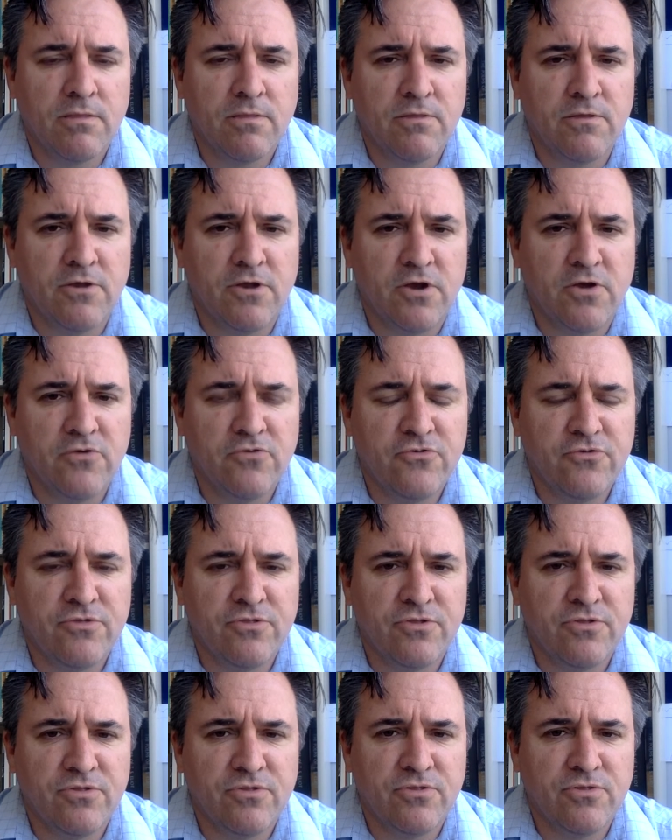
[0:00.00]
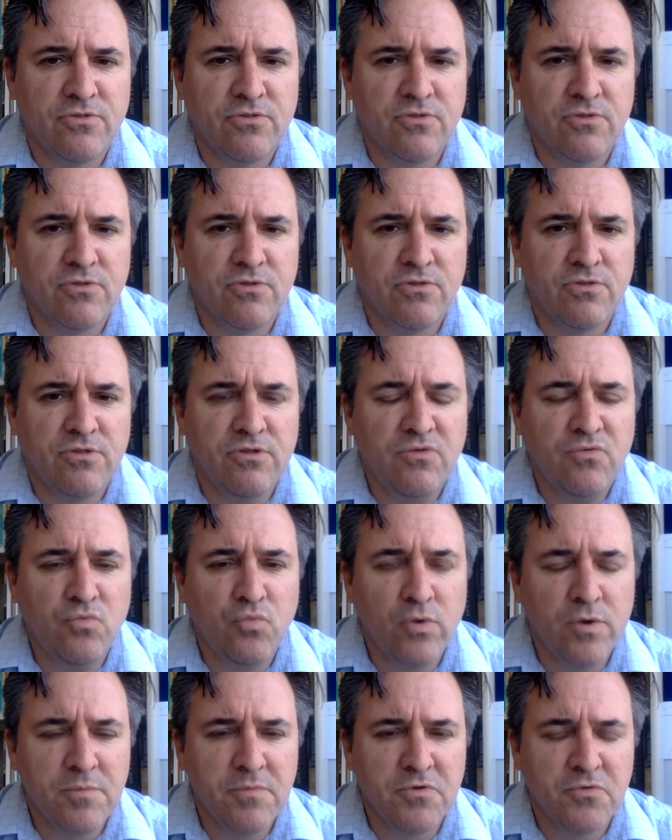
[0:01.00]
The notion that the
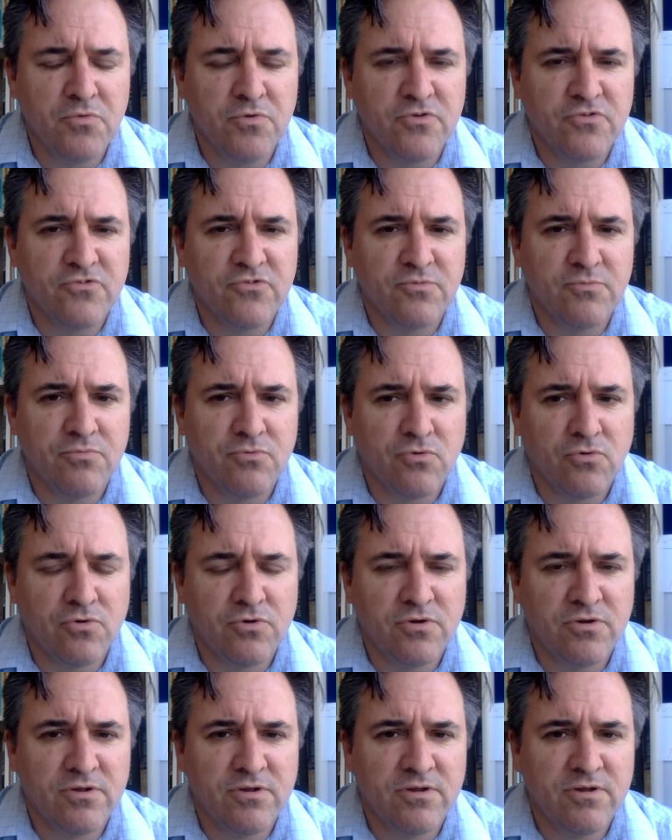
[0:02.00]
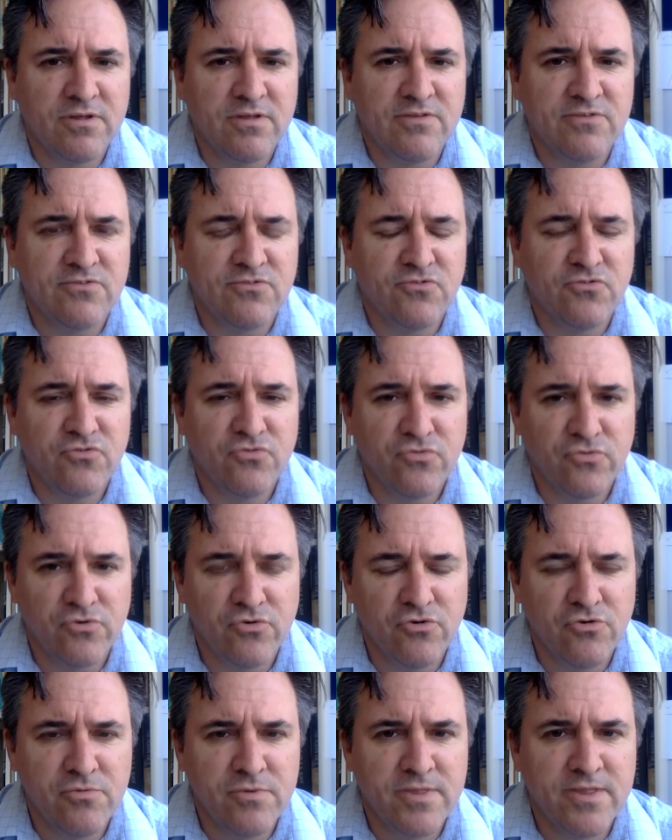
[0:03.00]
women were subordinate is
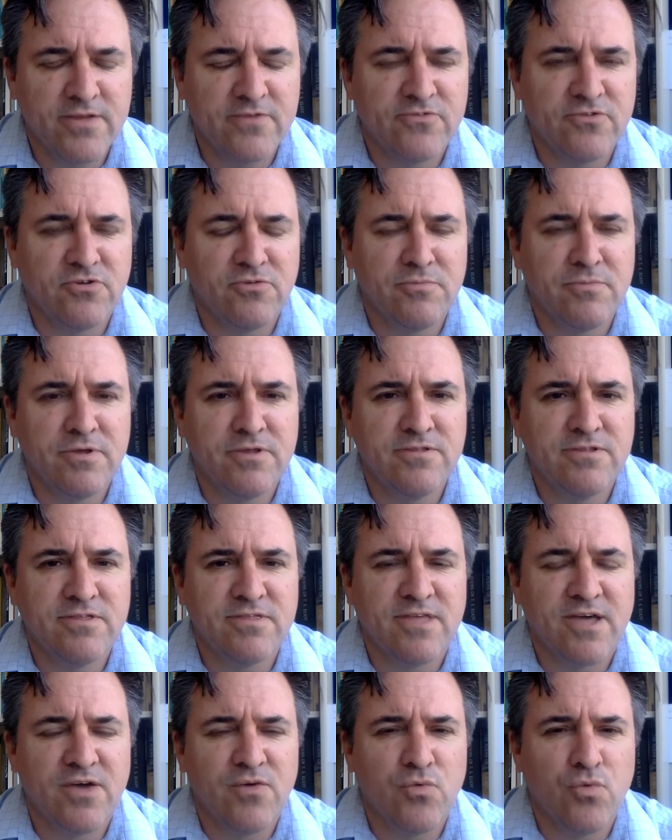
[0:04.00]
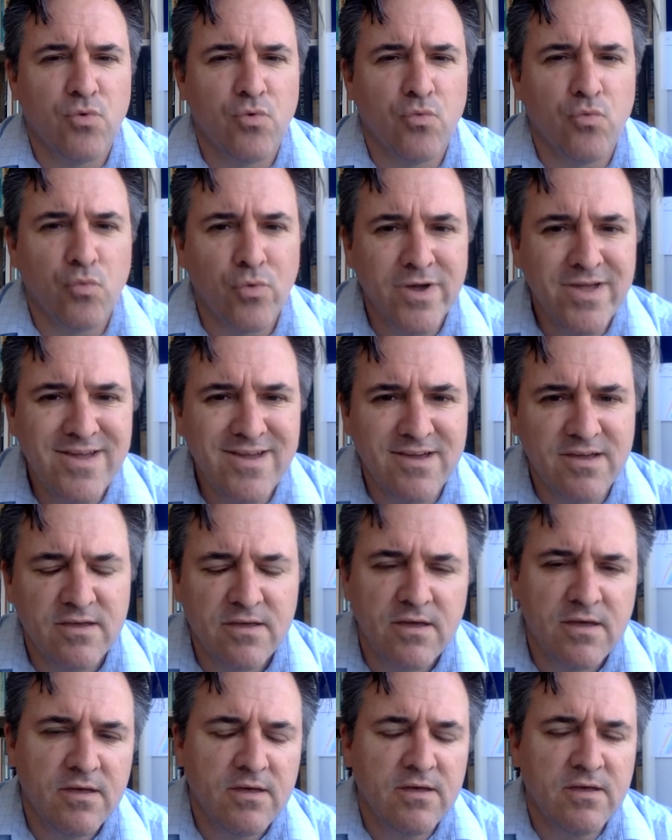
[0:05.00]
true, but that does not mean that they were weak
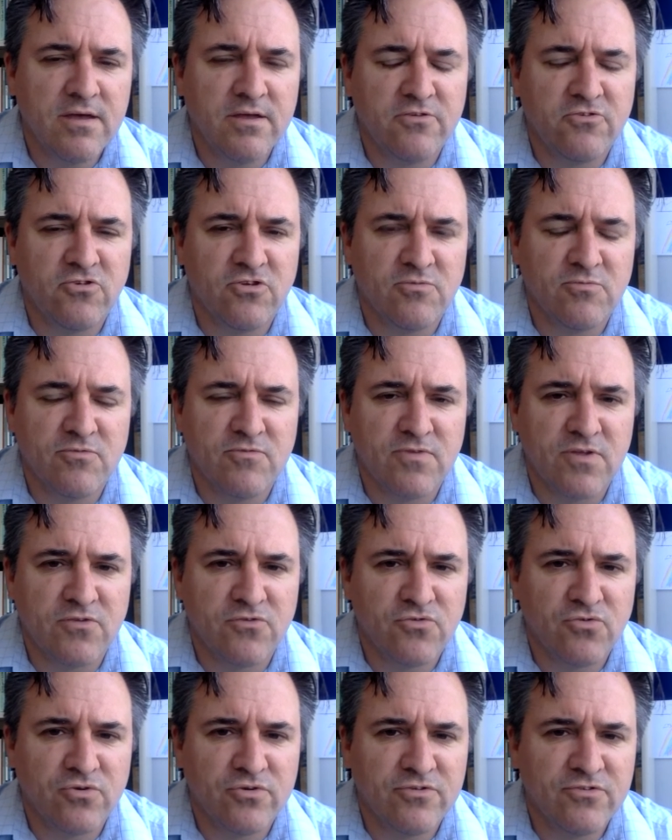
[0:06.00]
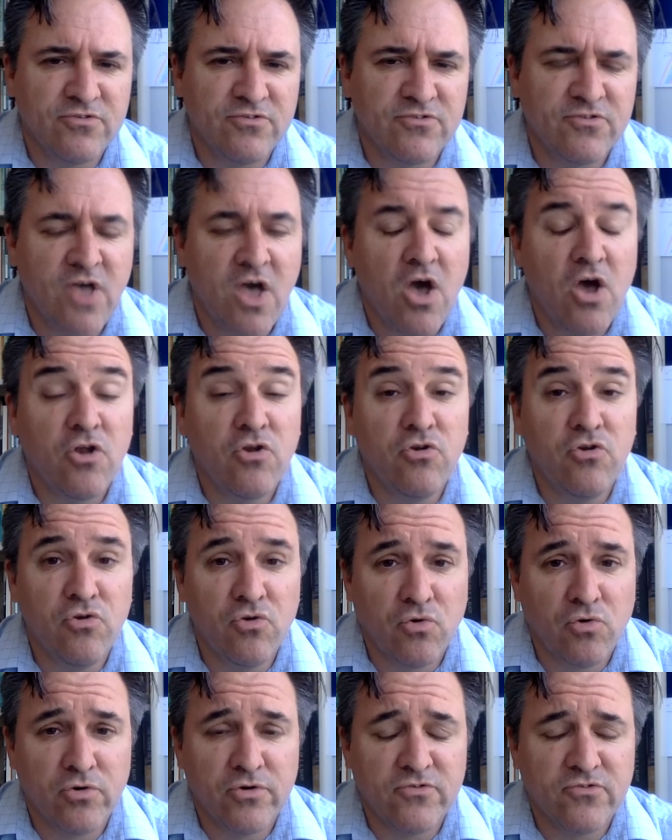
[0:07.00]
in terms of their choices,
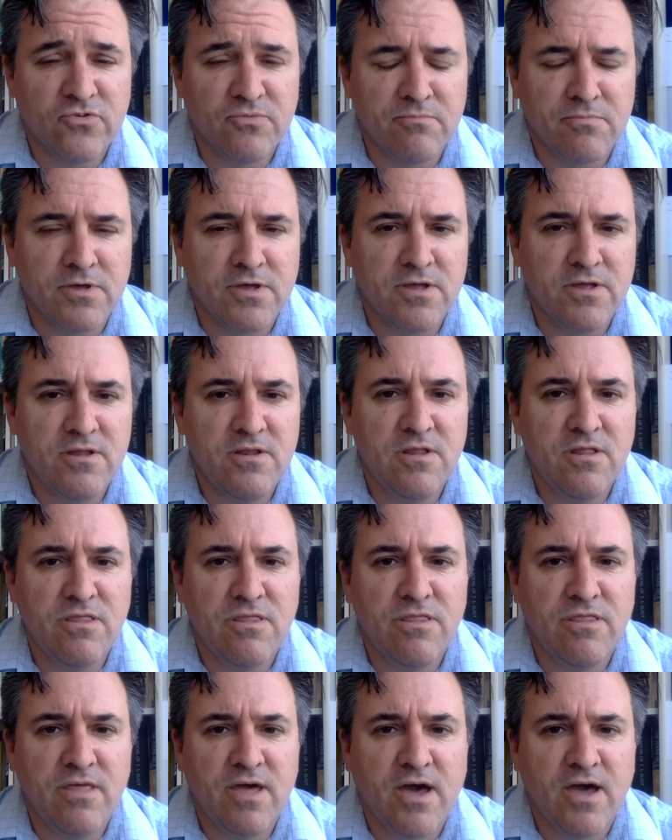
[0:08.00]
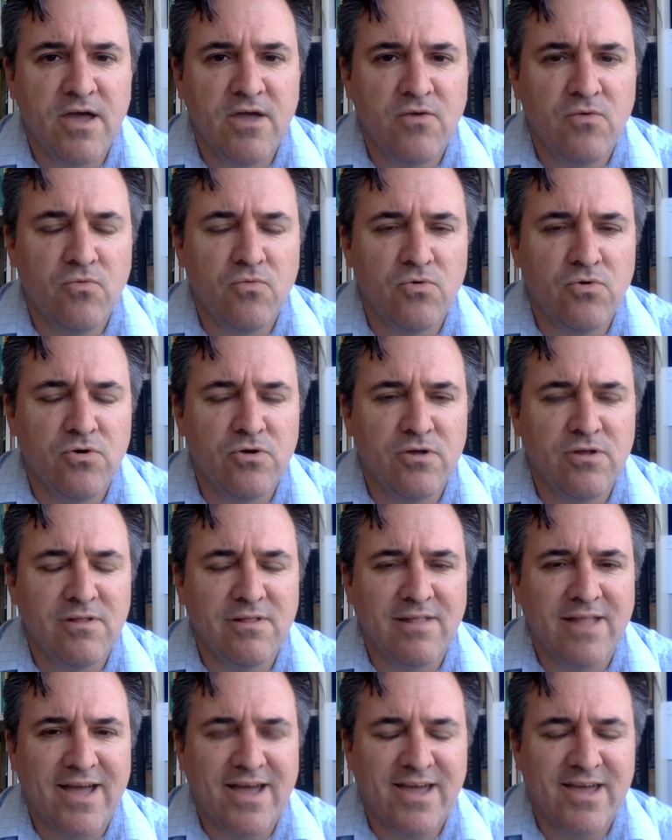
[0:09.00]
nor does it mean they were
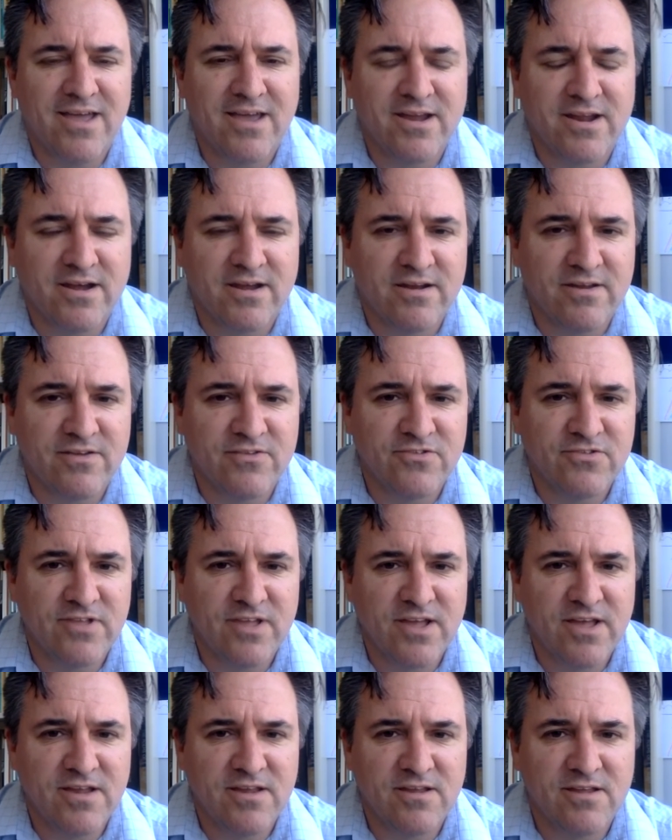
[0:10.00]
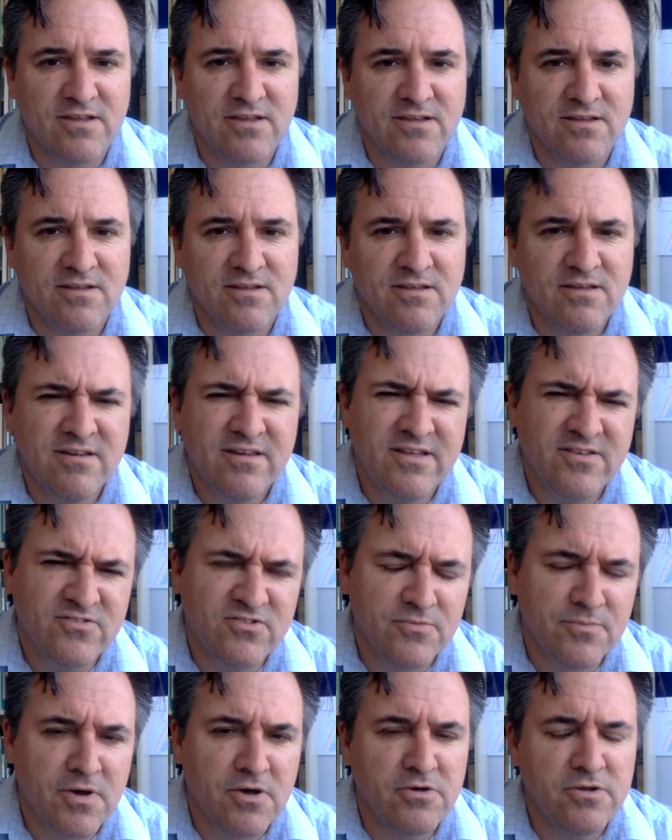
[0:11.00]
lacking in understanding.
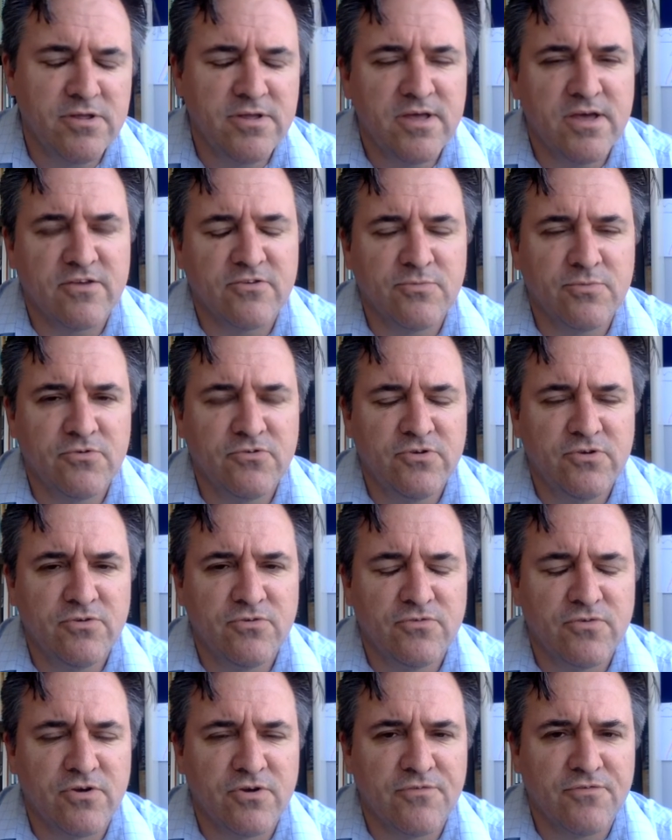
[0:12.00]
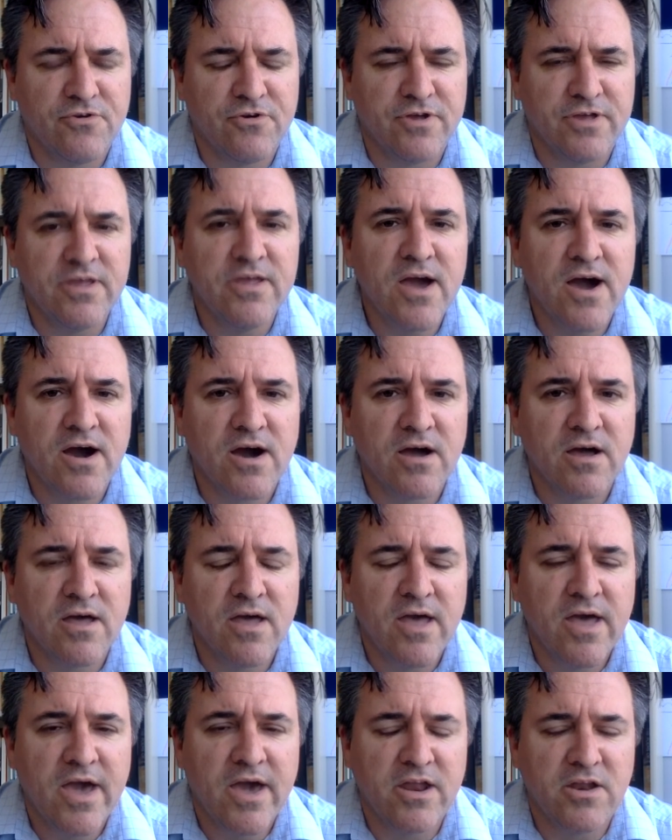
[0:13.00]
Desdemona, yes, but she was very, very young
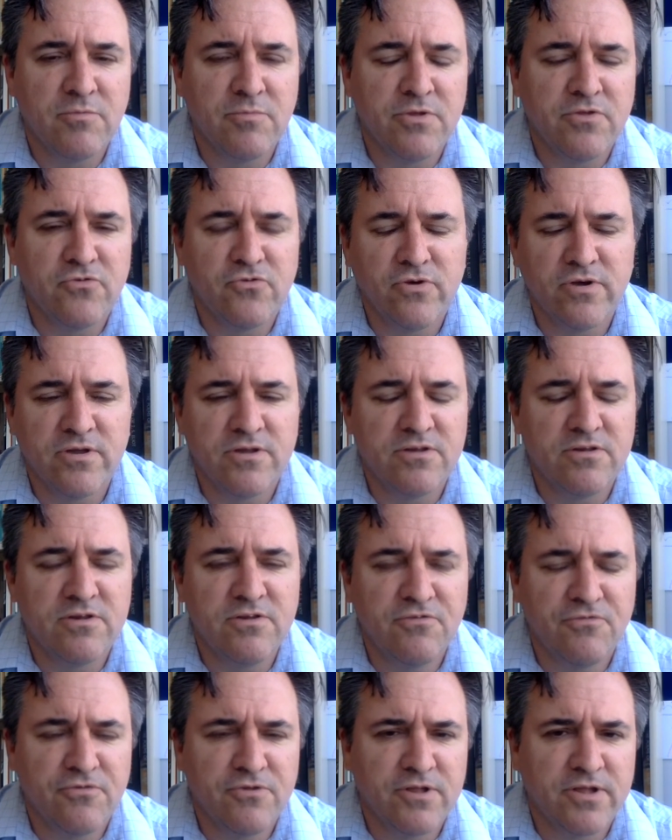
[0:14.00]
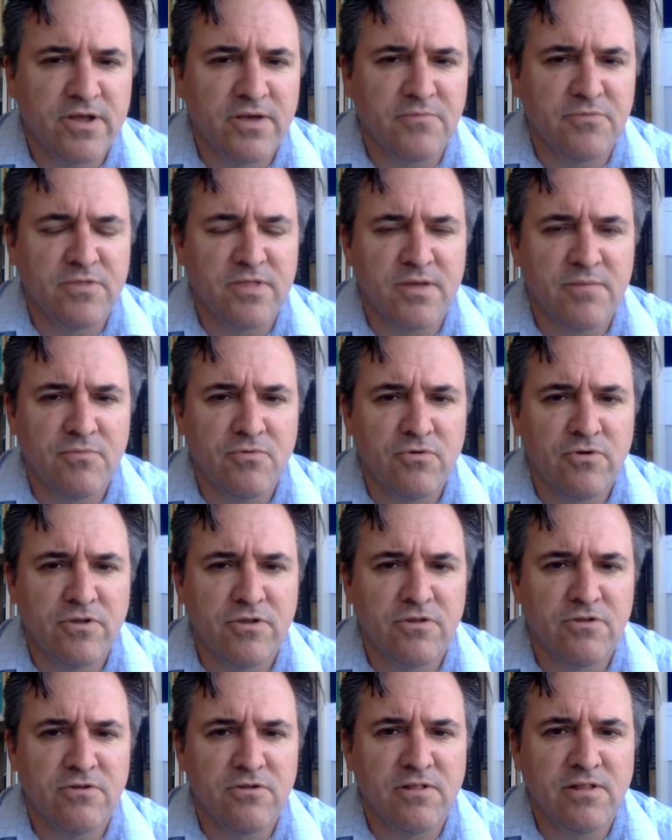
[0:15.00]
and had been treated differently up to that point
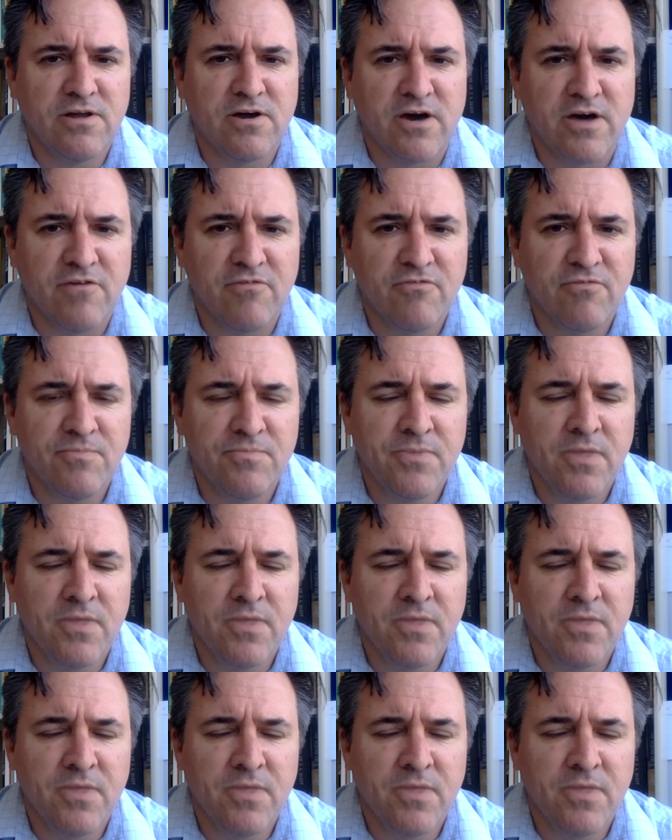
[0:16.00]
in her life.